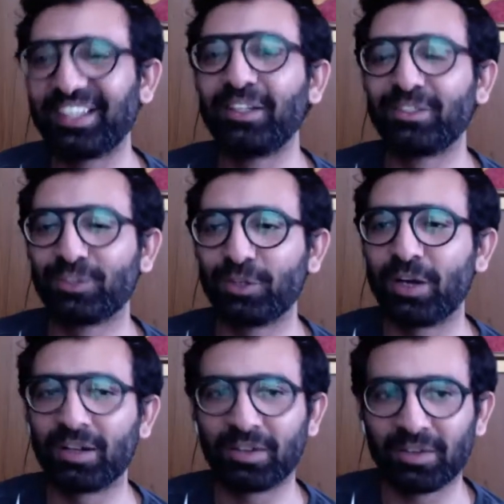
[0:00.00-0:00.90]
So
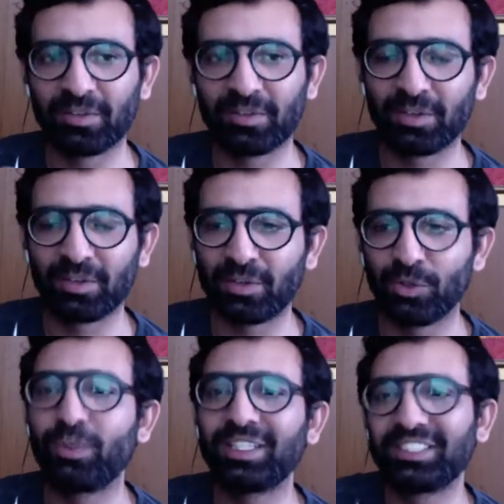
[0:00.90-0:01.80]
you
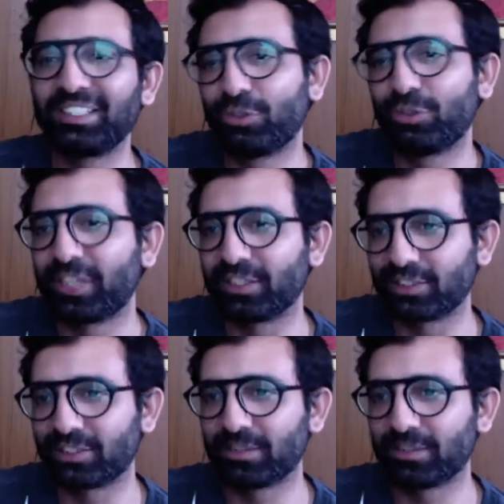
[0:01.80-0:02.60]
will see those days.